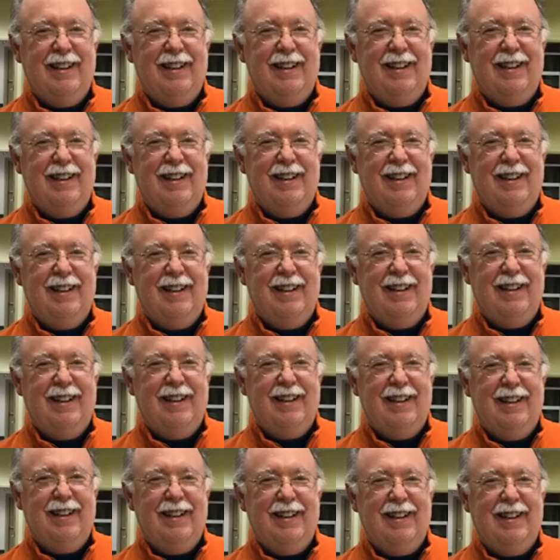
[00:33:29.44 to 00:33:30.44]

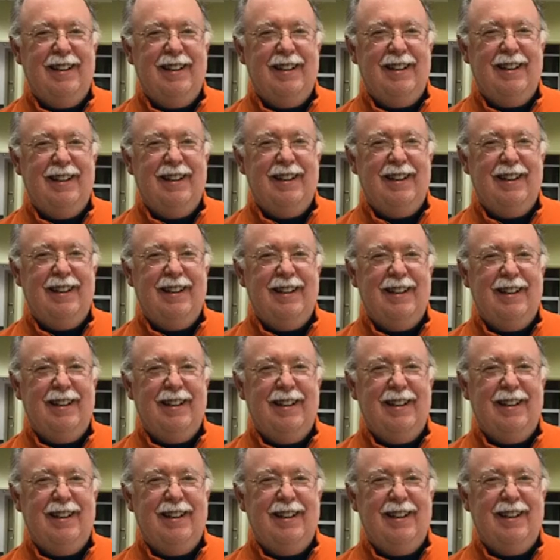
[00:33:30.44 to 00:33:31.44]

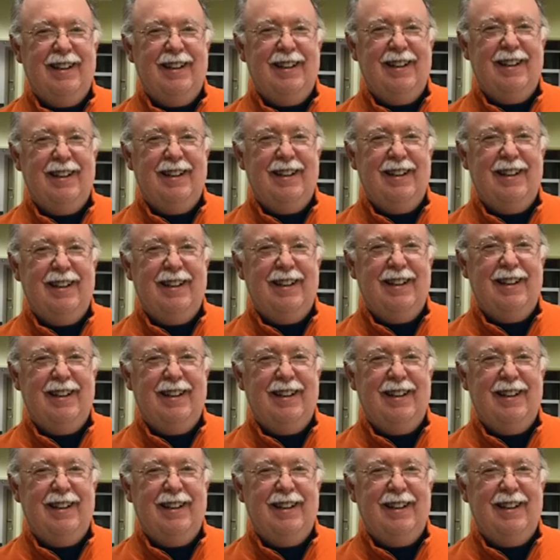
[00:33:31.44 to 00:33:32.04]
This person isn't speaking.